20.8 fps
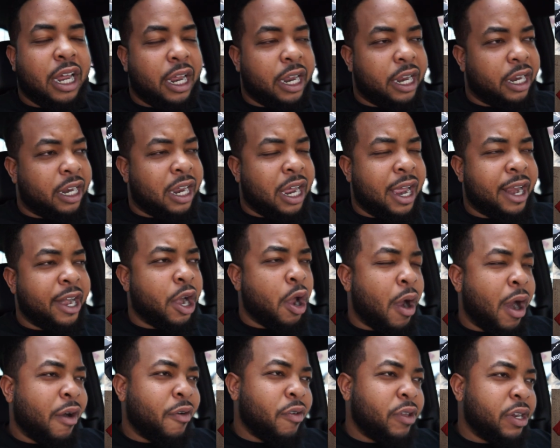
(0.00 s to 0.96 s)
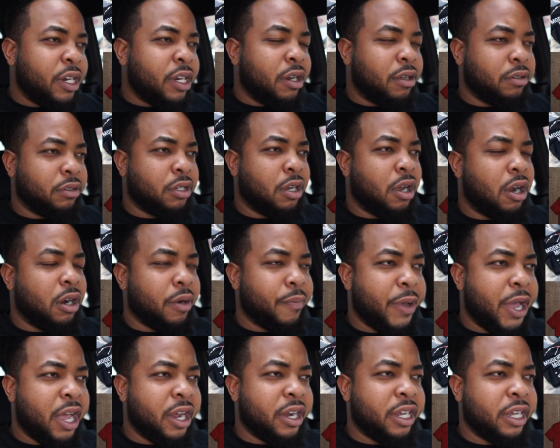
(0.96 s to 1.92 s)
I know I really don't talk
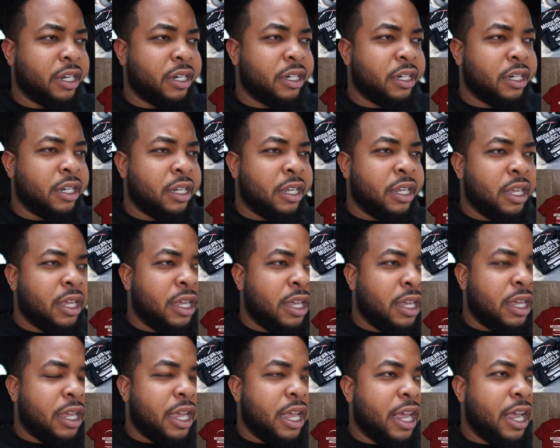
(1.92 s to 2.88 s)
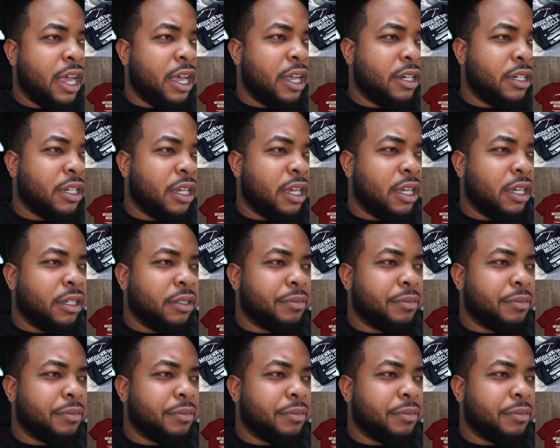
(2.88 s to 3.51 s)
about it, and